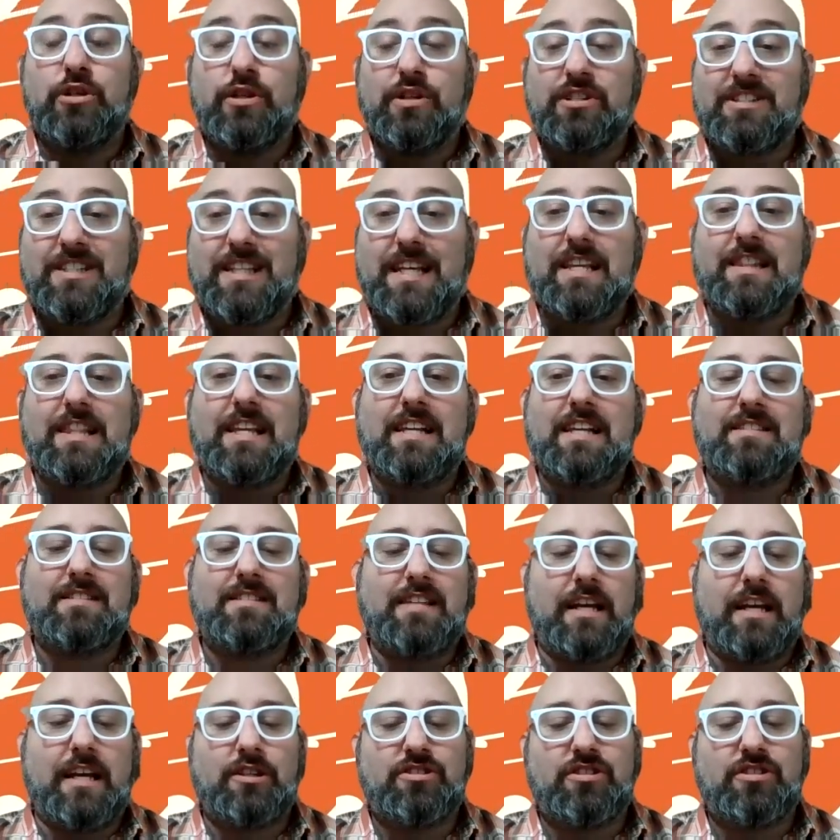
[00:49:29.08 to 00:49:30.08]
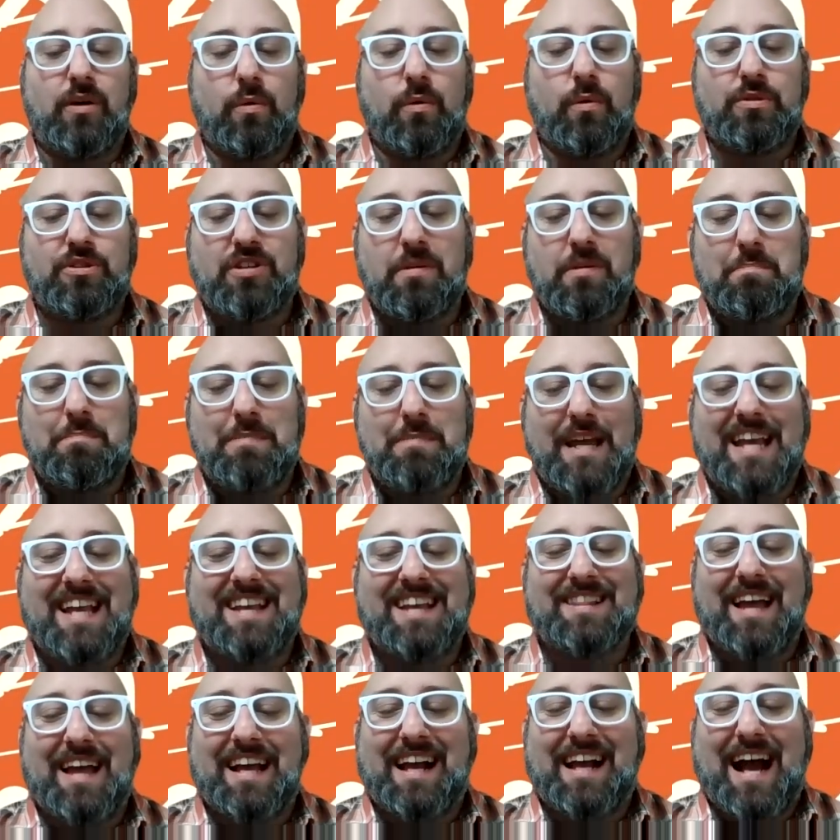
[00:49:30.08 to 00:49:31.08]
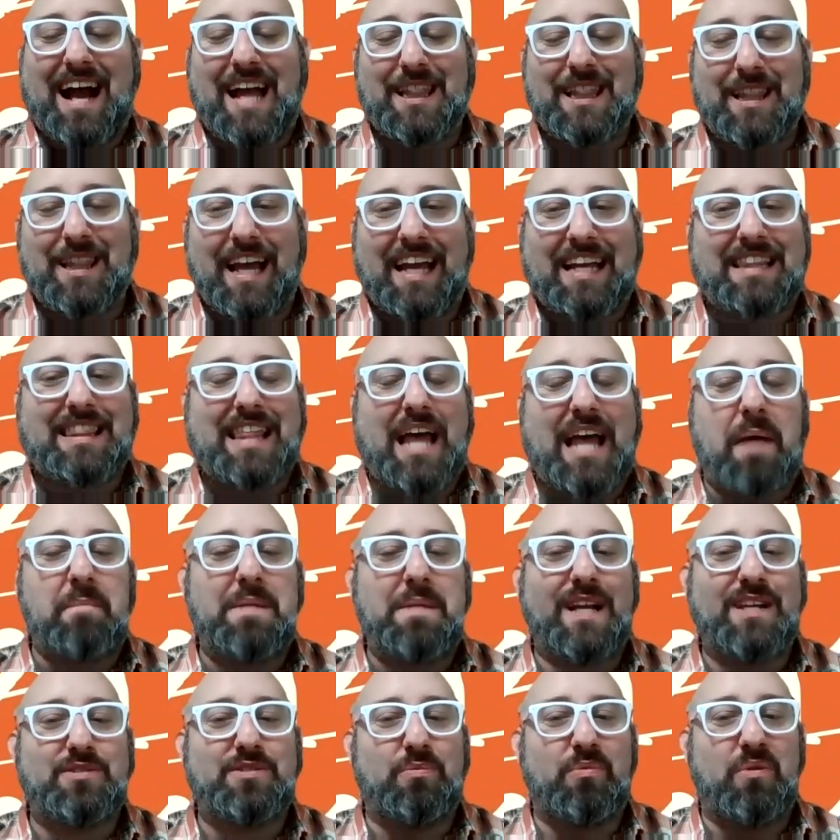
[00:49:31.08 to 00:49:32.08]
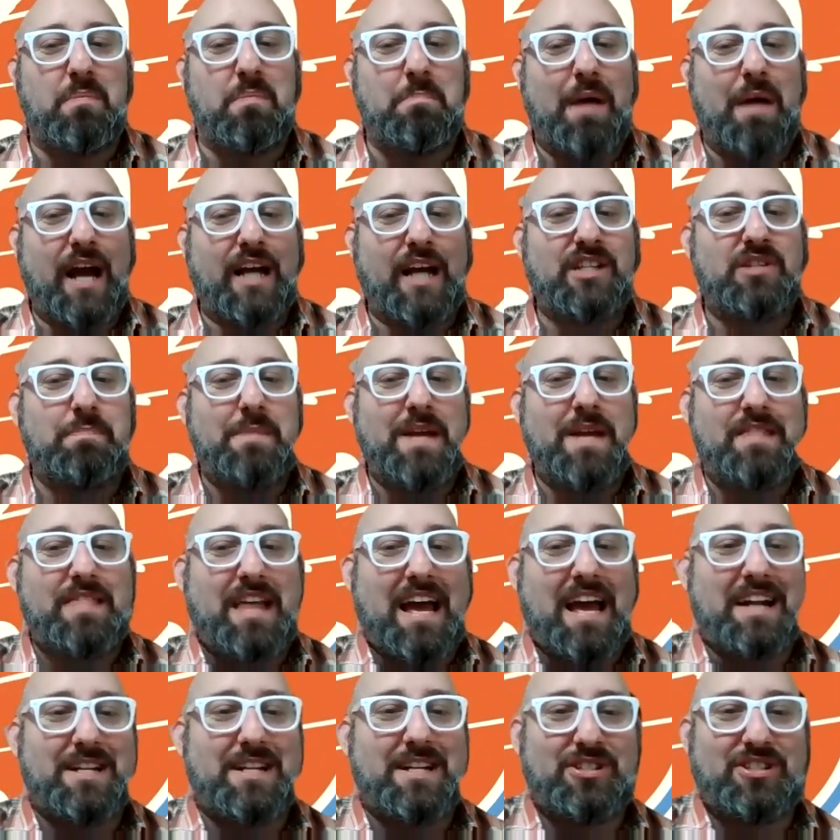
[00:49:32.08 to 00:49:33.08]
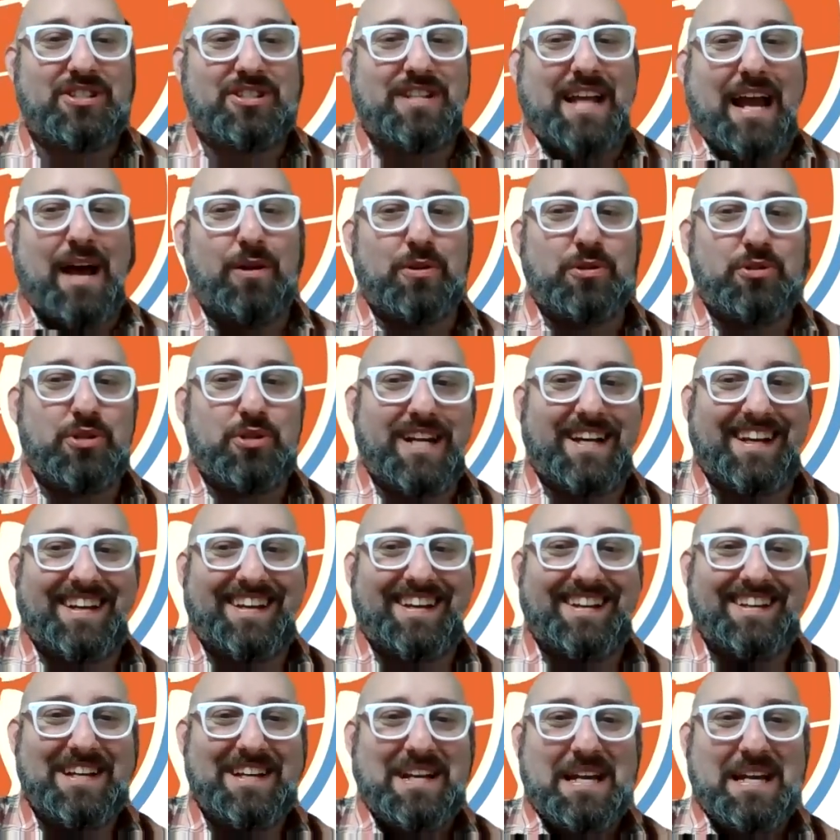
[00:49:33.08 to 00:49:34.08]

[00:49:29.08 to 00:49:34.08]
So you see these things. So to me, like I like that because it reminds me of that nostalgic,